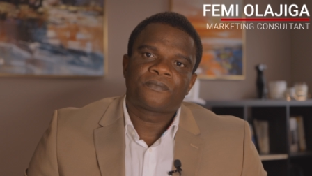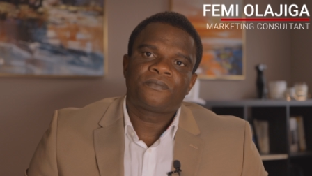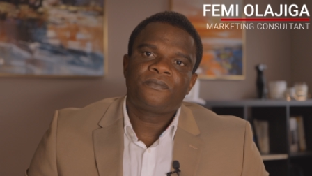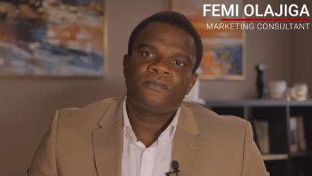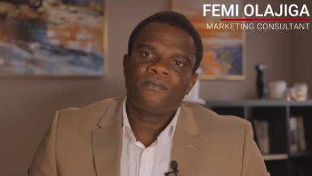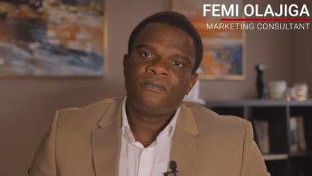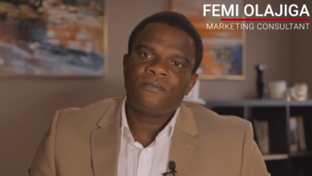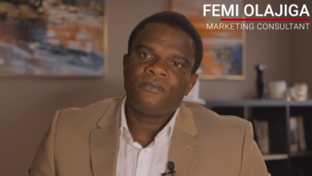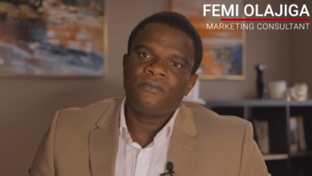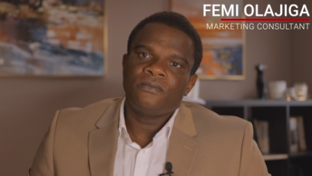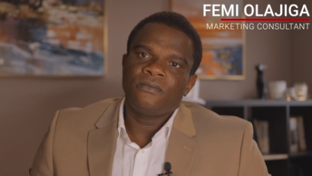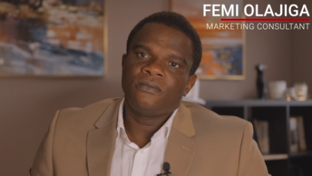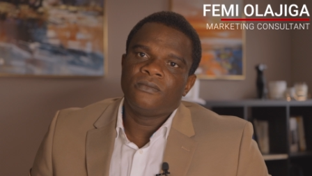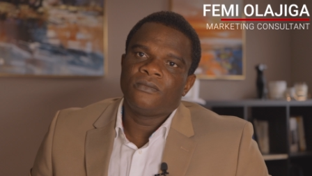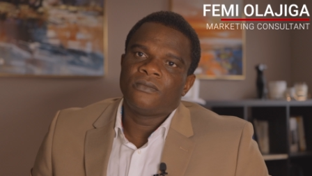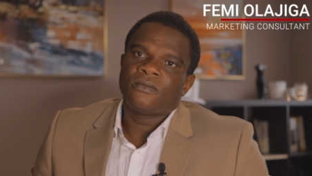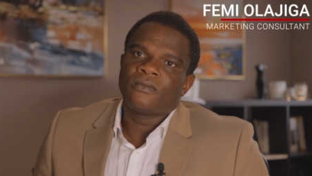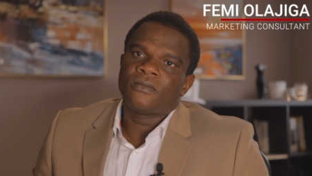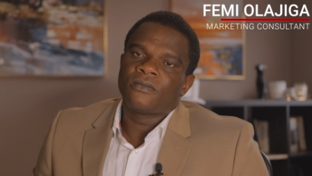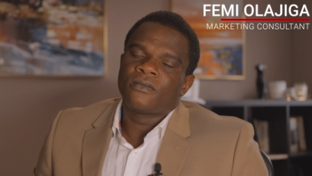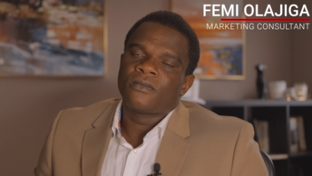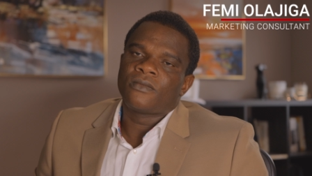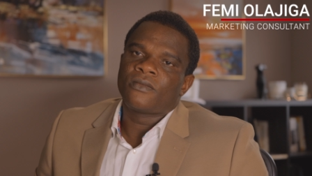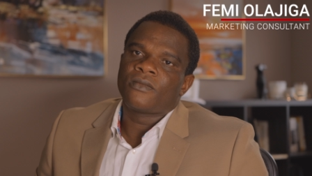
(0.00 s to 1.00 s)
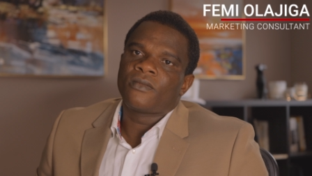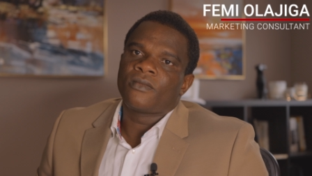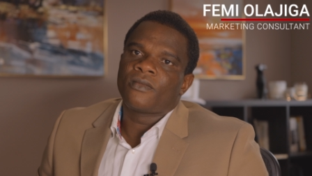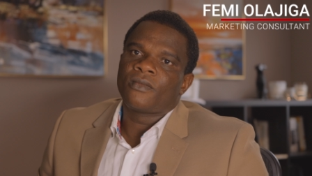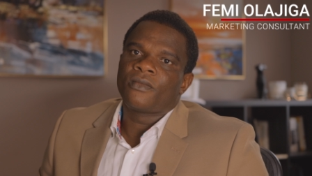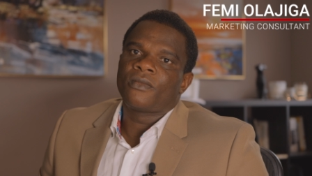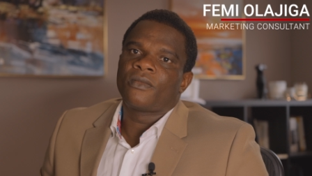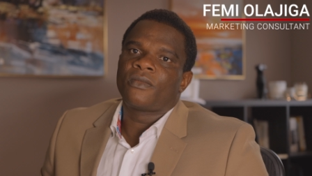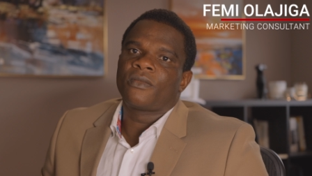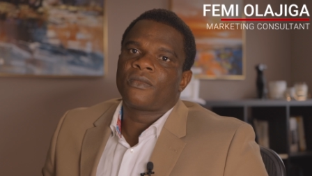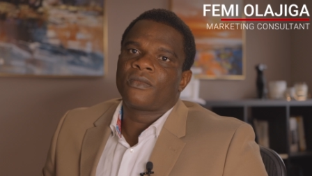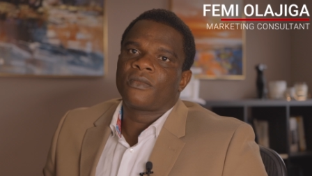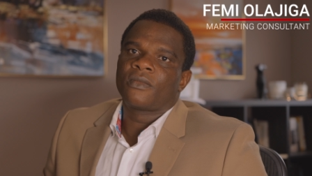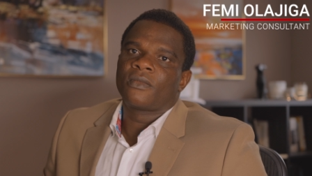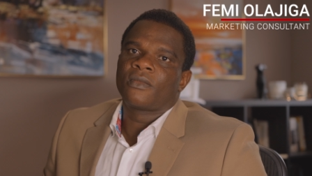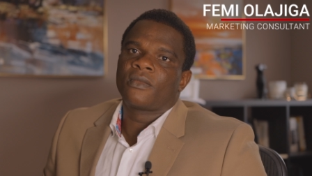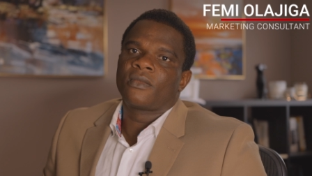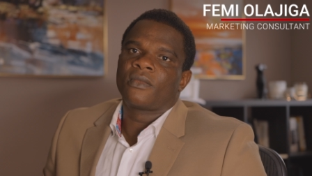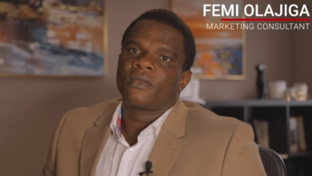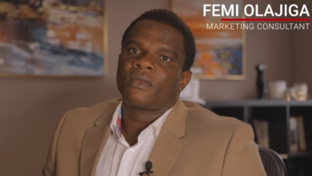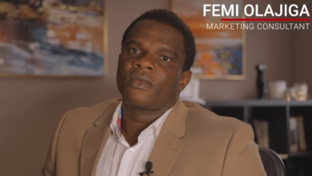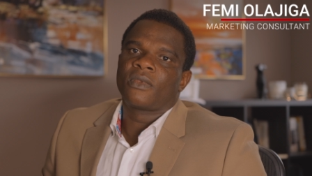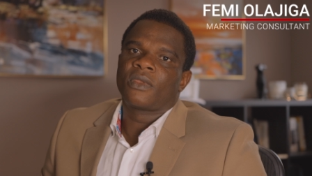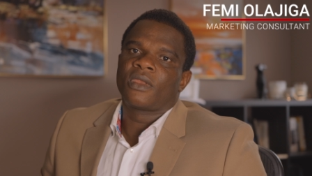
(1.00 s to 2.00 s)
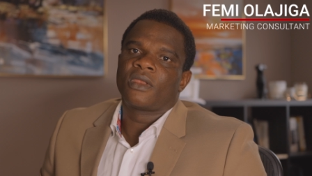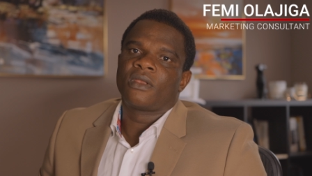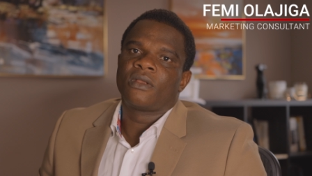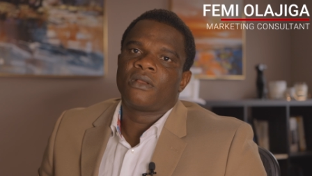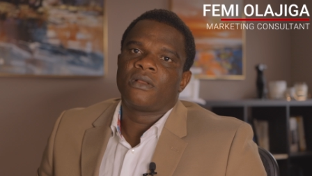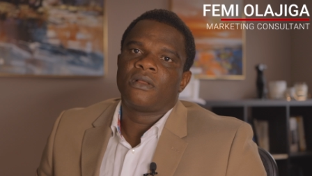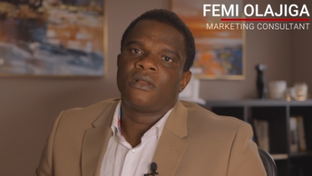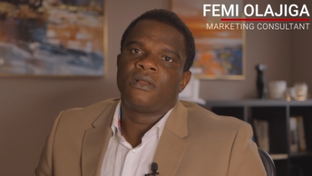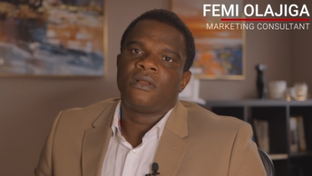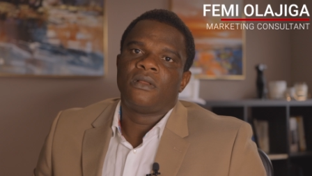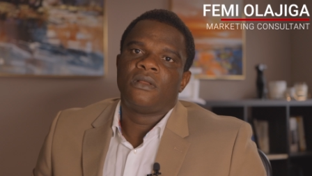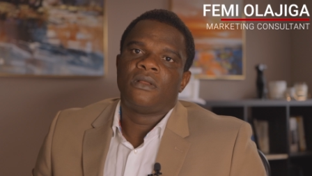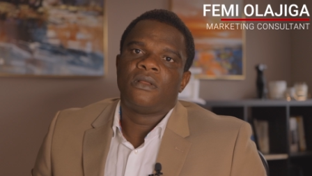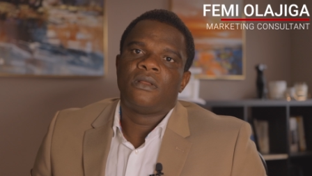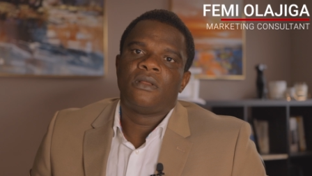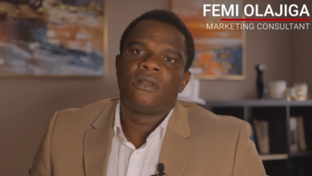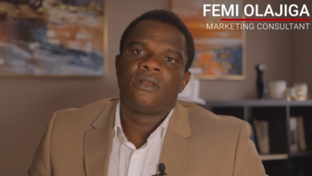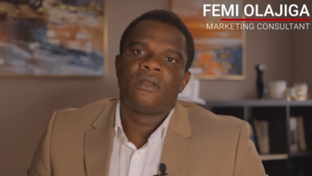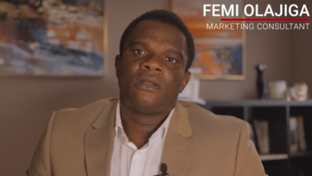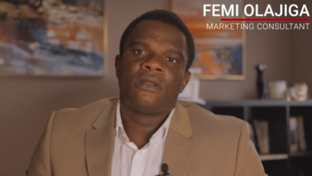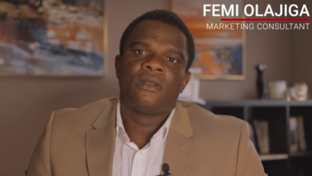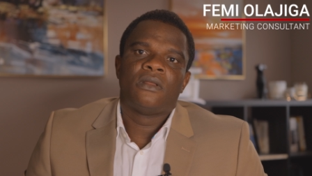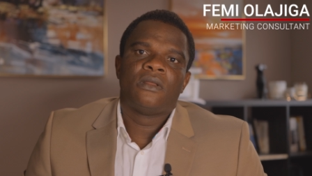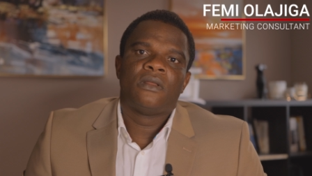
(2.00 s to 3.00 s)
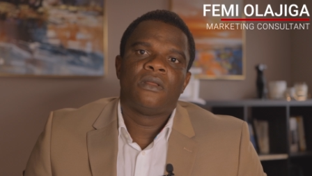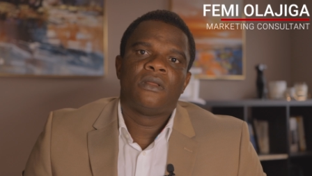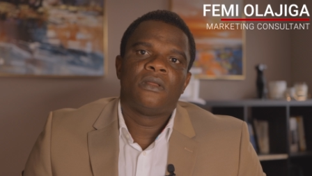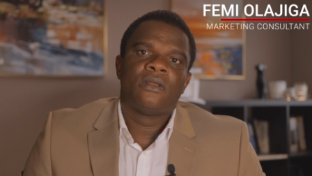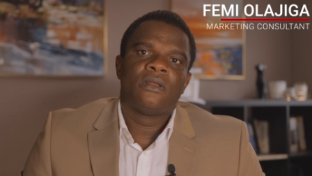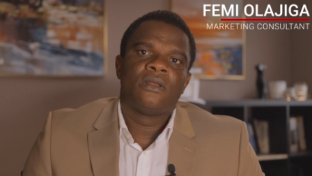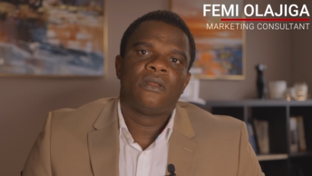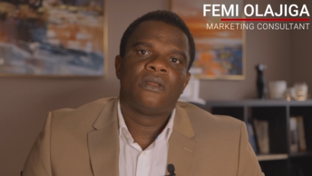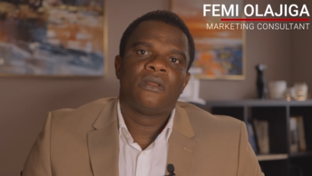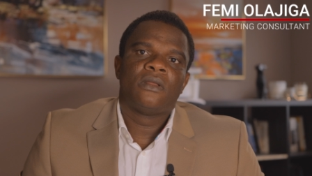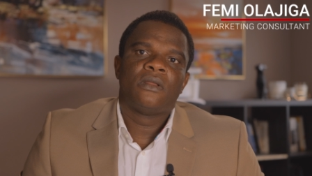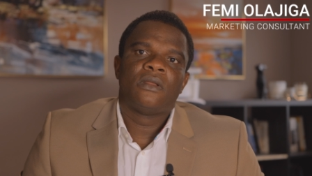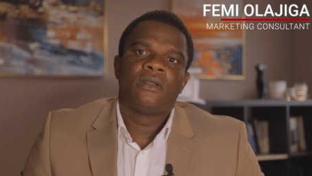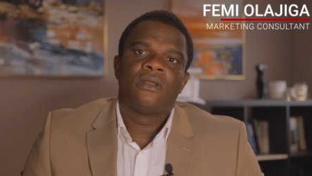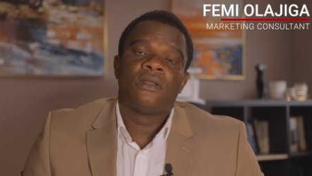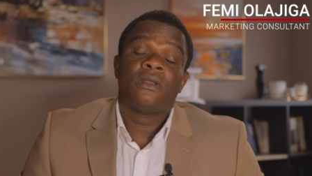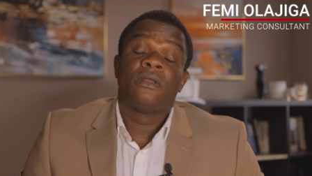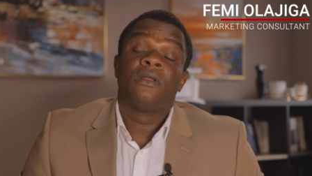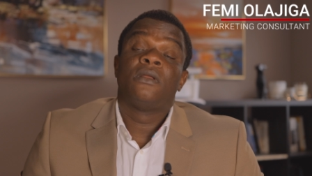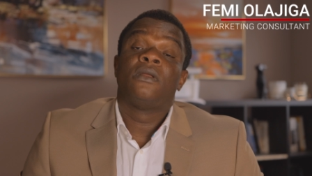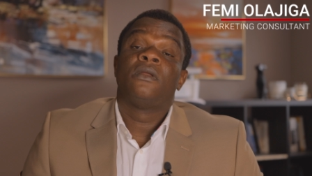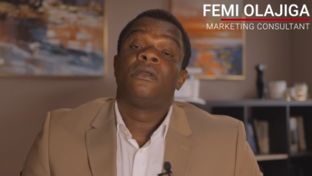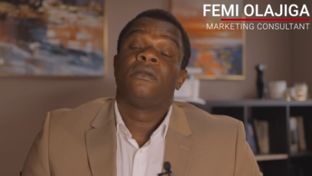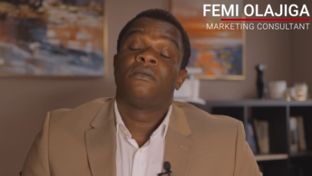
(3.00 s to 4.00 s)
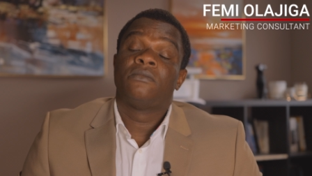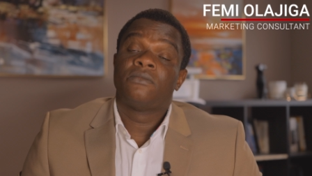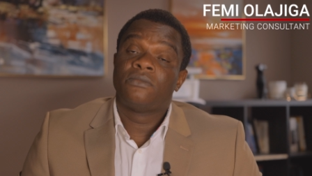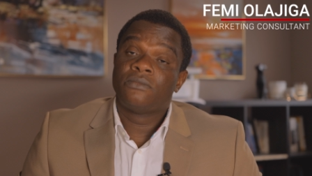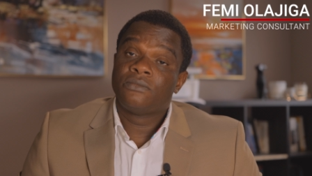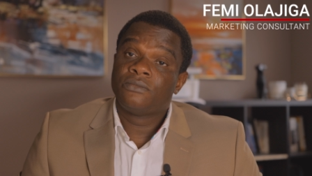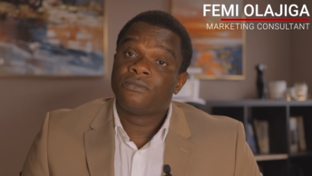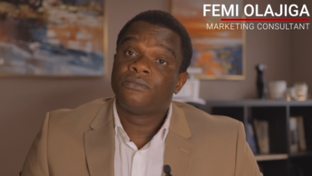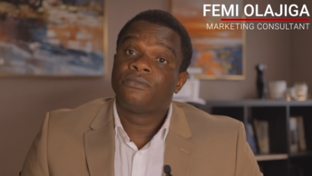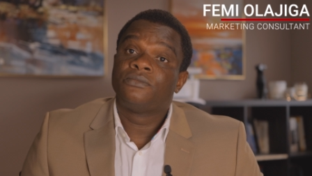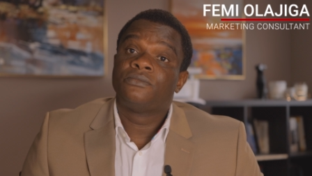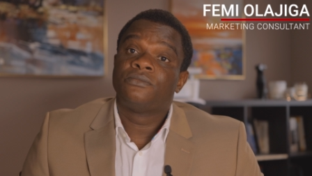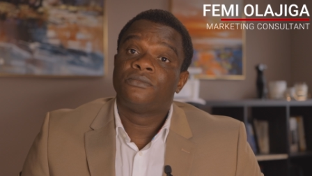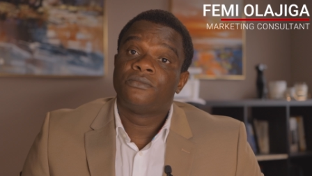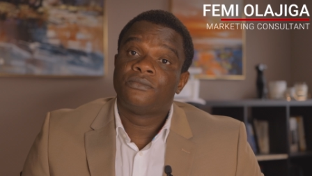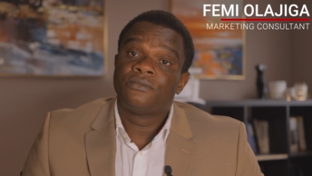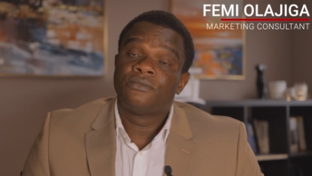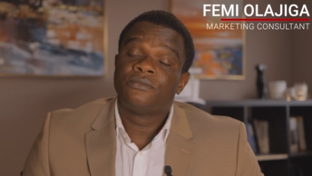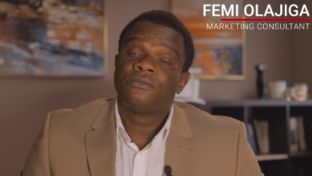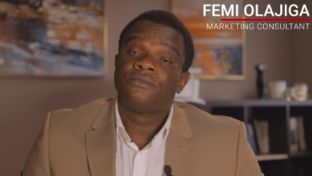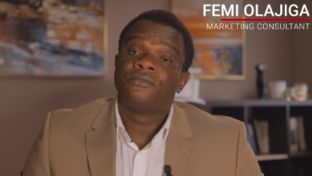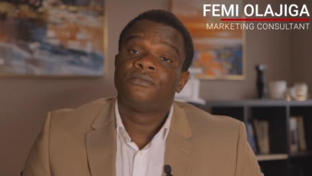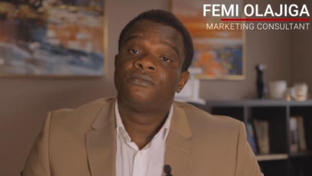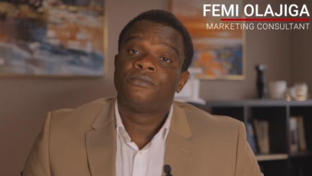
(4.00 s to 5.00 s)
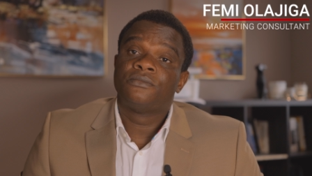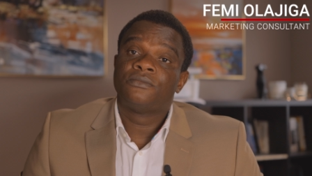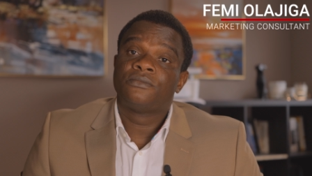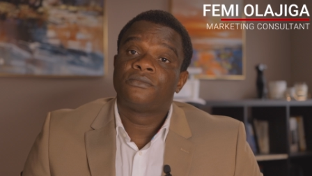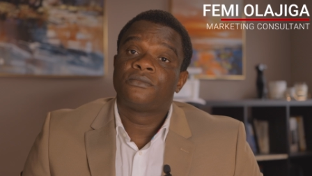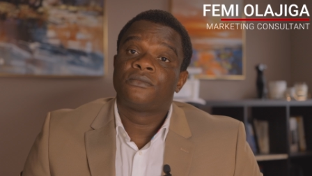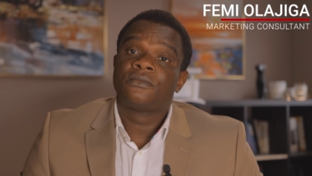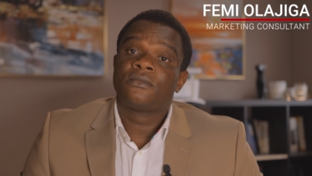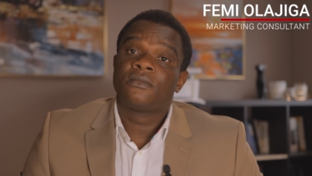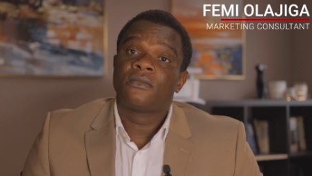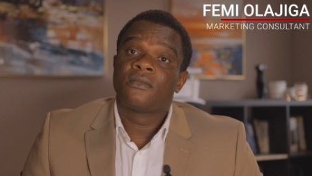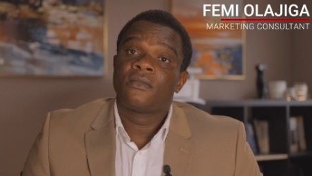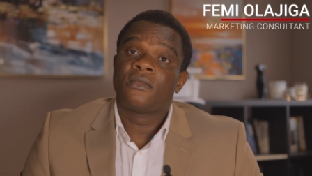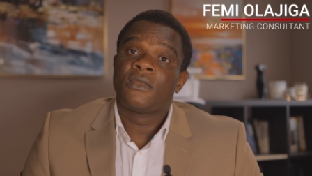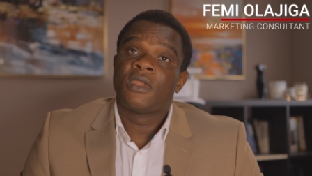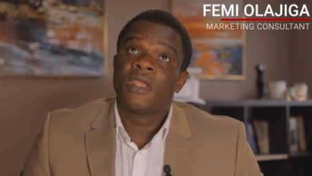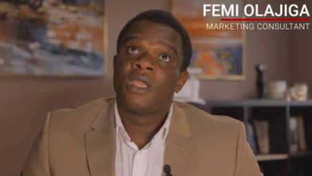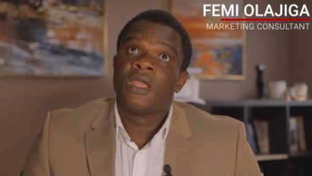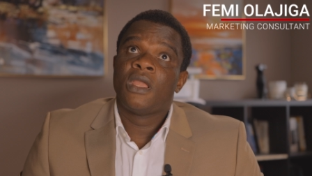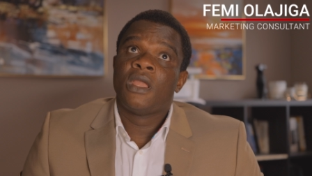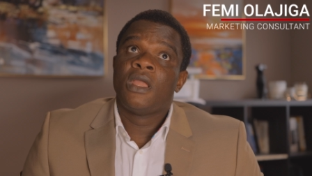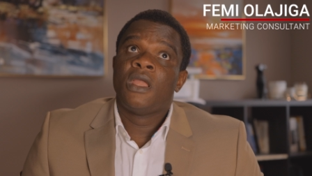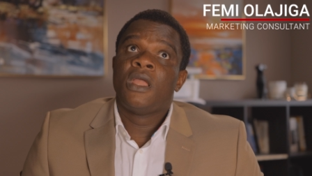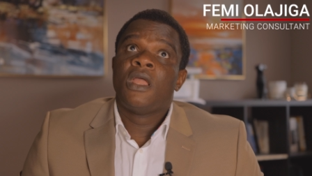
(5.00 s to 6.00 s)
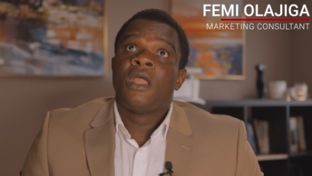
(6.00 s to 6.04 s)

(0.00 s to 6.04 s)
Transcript: and in terms of uh, creativity and being entrepreneurial and bringing in fresh ideas